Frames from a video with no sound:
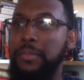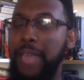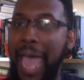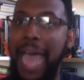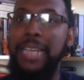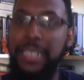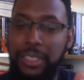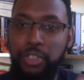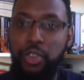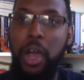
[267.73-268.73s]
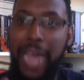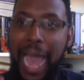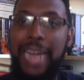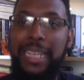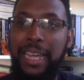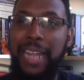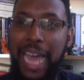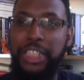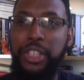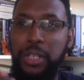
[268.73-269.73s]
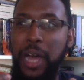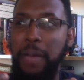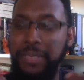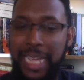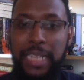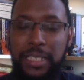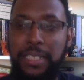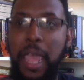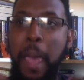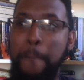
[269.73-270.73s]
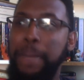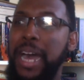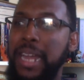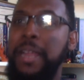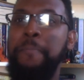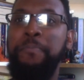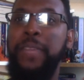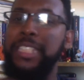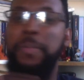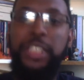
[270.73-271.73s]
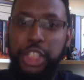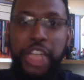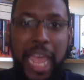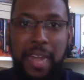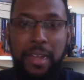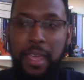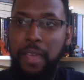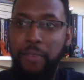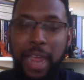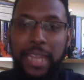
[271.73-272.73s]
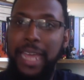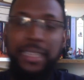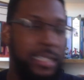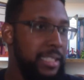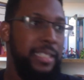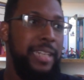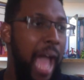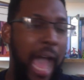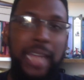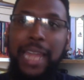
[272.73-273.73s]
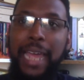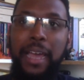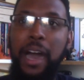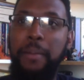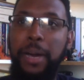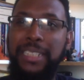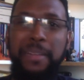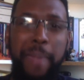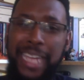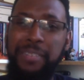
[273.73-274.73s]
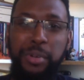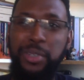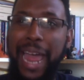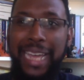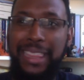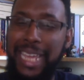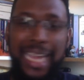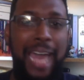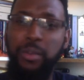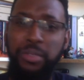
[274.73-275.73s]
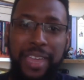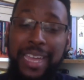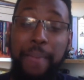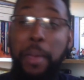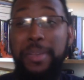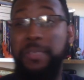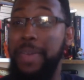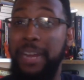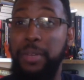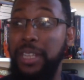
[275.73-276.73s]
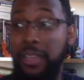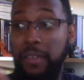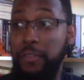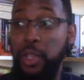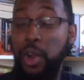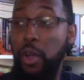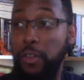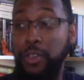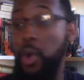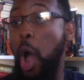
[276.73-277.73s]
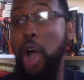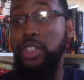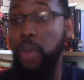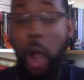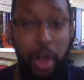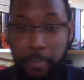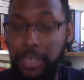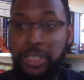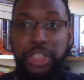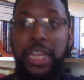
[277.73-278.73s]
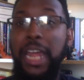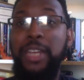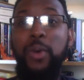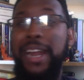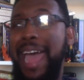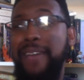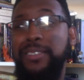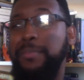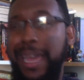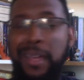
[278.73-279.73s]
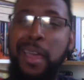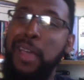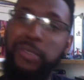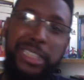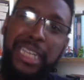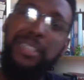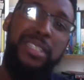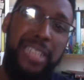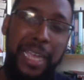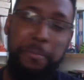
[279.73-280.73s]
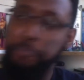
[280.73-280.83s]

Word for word: has strong ideological stances, but he's a piece of shit, right? Like, this is not, like, a debatable, like, thing, I don't think. Maybe it's debatable, like, if, you know, you also are a piece of shit and you want to have some, like, ridiculous, like,